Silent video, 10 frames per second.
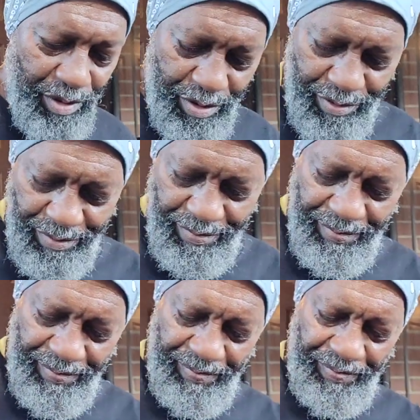Oh.
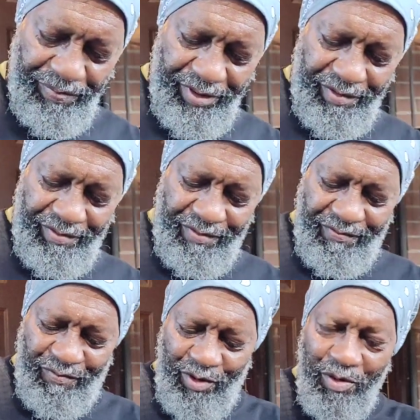
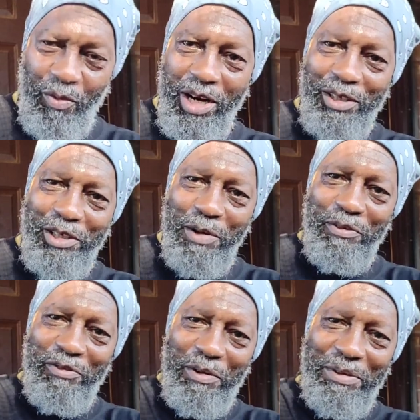I wonder where that's
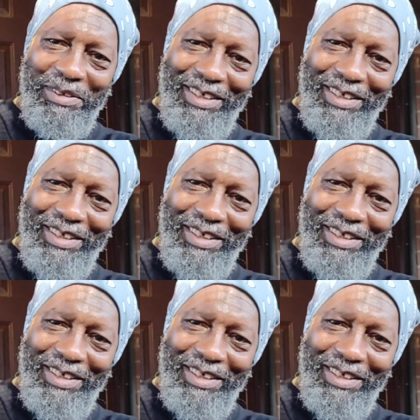coming from. it's